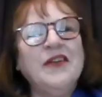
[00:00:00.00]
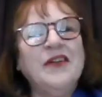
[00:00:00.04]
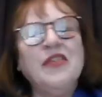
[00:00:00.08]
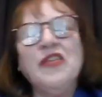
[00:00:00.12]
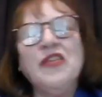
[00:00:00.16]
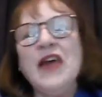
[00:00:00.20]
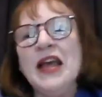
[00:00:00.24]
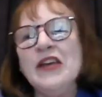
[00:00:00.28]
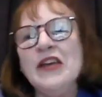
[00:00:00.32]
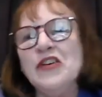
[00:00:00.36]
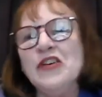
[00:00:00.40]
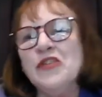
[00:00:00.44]

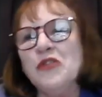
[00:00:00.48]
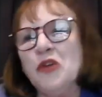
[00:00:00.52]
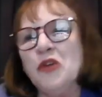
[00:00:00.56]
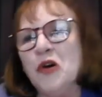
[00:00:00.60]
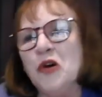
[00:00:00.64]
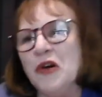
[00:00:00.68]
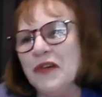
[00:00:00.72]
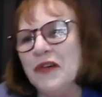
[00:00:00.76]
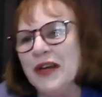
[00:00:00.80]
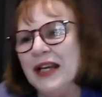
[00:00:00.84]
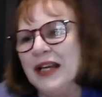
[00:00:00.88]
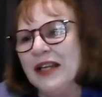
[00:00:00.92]
Thank you,
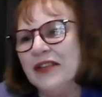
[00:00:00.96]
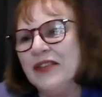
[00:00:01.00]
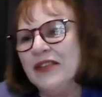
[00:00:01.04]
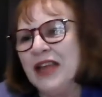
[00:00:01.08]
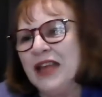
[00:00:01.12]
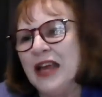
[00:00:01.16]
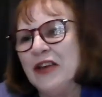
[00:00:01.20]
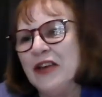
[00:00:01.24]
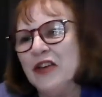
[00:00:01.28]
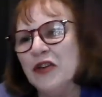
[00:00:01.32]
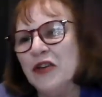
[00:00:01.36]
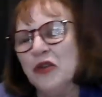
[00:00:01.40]
Lori.
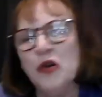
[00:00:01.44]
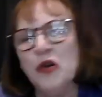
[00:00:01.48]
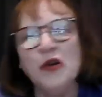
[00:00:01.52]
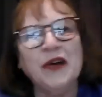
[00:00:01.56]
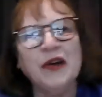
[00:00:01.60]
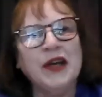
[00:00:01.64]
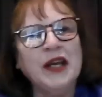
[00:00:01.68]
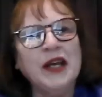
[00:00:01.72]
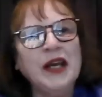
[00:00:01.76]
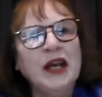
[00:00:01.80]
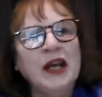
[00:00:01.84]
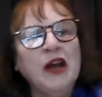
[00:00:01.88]
Thank you,
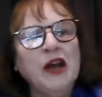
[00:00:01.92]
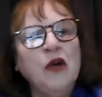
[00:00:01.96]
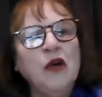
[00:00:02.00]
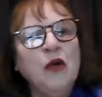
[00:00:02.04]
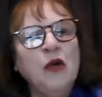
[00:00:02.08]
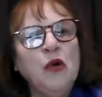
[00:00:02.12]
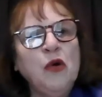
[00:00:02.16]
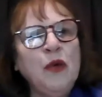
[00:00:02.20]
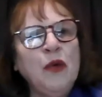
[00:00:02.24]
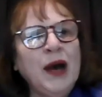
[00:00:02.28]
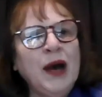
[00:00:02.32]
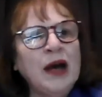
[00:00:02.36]
Lori.
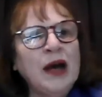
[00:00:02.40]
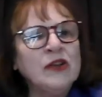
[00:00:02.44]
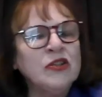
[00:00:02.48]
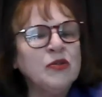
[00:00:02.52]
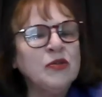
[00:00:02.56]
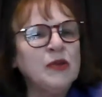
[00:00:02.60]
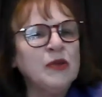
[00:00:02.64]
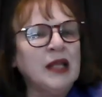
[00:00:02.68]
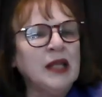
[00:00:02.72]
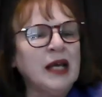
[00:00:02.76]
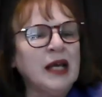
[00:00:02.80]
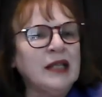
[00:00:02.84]
Who else
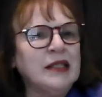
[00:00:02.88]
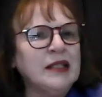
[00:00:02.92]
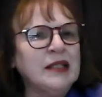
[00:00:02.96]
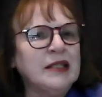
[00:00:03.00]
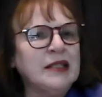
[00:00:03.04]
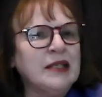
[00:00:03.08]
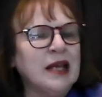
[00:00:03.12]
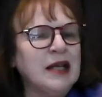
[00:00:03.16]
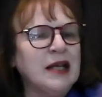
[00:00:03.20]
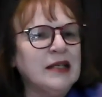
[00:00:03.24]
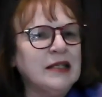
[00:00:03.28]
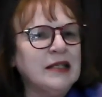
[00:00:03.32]
would like to
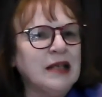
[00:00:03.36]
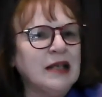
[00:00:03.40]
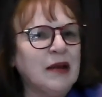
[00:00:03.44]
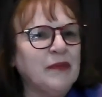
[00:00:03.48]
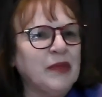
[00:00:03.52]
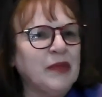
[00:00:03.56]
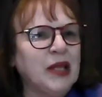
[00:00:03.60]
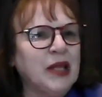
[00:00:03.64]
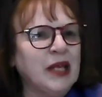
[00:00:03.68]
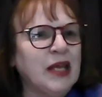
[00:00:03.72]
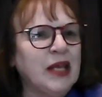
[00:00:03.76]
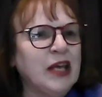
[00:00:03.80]
say
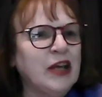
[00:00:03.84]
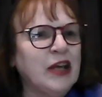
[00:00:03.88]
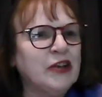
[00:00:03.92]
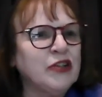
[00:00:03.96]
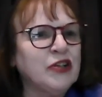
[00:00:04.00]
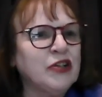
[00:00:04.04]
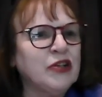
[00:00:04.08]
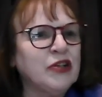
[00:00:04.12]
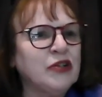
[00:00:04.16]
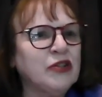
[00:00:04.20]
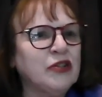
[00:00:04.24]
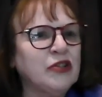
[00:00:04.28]
something here
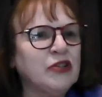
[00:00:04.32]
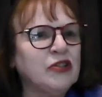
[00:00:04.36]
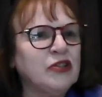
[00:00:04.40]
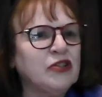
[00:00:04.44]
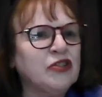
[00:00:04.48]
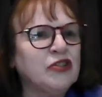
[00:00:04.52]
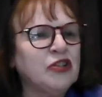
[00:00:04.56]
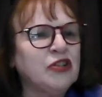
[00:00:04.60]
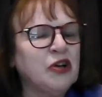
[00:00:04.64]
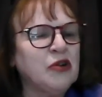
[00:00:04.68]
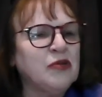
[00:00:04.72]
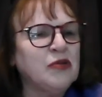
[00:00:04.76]
to
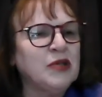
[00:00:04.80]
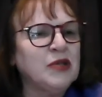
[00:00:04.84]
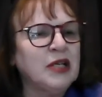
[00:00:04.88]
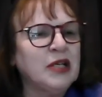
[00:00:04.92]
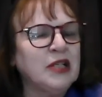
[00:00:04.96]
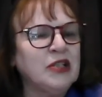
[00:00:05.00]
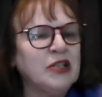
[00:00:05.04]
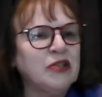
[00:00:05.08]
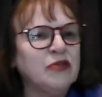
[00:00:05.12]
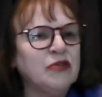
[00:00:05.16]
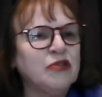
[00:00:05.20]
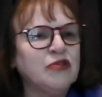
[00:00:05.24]

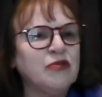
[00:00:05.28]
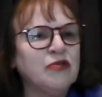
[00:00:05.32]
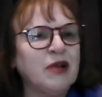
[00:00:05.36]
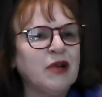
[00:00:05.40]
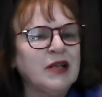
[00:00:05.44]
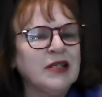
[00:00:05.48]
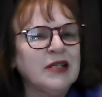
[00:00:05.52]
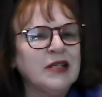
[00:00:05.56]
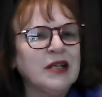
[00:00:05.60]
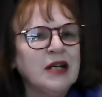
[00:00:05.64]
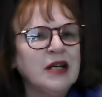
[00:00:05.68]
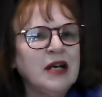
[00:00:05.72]
Josie to
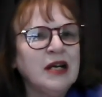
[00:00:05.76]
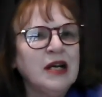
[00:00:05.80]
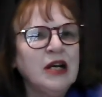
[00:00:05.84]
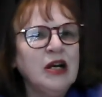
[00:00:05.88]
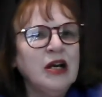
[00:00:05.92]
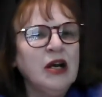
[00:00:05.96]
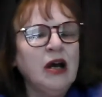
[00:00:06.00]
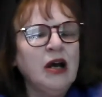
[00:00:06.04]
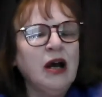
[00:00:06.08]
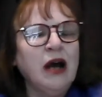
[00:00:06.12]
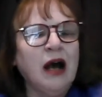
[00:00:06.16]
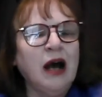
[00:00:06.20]
address?
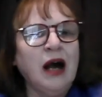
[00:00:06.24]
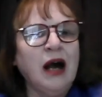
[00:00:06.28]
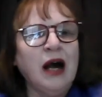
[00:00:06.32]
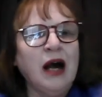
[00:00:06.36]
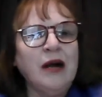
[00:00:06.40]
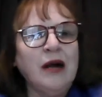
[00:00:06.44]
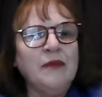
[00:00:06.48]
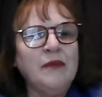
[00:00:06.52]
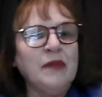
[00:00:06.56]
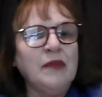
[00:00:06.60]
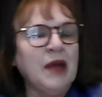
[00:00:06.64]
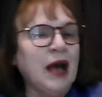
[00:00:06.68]

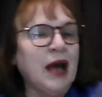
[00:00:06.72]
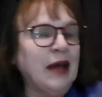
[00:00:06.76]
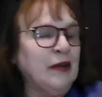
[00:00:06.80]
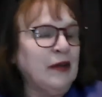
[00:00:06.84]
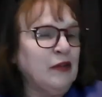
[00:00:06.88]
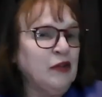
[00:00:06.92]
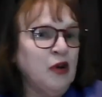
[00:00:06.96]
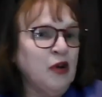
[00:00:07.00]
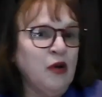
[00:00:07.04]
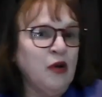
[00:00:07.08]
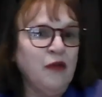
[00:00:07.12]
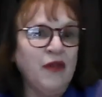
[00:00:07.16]
I
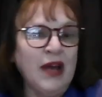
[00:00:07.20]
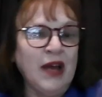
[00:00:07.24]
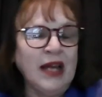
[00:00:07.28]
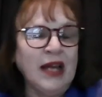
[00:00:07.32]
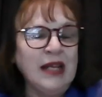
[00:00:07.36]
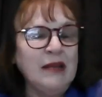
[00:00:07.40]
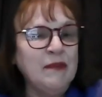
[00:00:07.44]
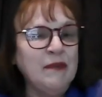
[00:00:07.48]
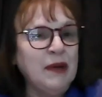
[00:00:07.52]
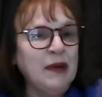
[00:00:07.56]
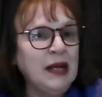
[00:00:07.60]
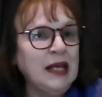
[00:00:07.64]
don't know if
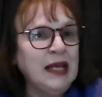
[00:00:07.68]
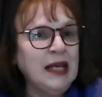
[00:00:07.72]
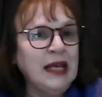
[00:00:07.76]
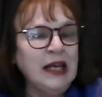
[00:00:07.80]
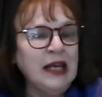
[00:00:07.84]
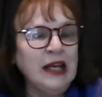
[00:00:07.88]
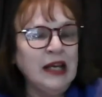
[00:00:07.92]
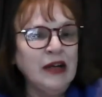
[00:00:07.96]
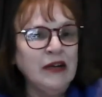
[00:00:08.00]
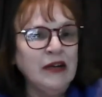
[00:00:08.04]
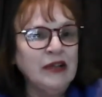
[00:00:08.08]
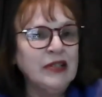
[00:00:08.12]
anybody
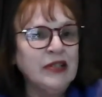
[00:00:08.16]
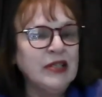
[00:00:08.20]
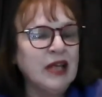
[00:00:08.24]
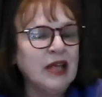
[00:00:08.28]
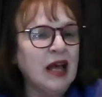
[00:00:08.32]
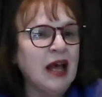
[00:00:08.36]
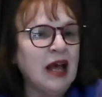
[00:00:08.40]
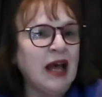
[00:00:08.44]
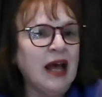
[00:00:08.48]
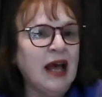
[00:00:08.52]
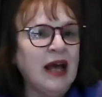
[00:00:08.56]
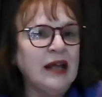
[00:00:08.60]
here has
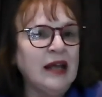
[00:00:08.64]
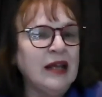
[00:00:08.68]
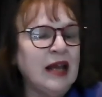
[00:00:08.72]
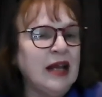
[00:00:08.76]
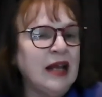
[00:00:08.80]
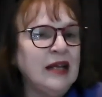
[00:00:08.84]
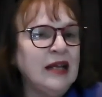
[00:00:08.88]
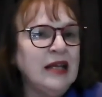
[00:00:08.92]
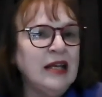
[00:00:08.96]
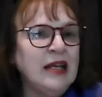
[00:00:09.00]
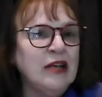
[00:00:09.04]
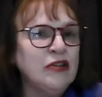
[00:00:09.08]
had
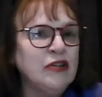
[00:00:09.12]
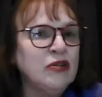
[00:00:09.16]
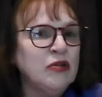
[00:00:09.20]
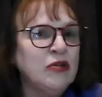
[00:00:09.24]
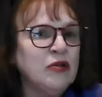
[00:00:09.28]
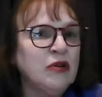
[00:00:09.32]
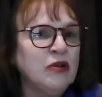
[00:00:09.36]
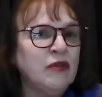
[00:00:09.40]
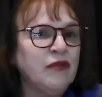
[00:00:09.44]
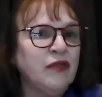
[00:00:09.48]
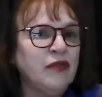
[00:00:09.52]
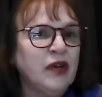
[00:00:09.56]
any
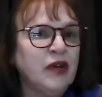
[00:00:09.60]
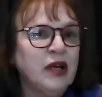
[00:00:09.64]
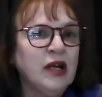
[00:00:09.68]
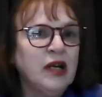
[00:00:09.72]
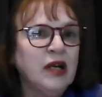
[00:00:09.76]
sort of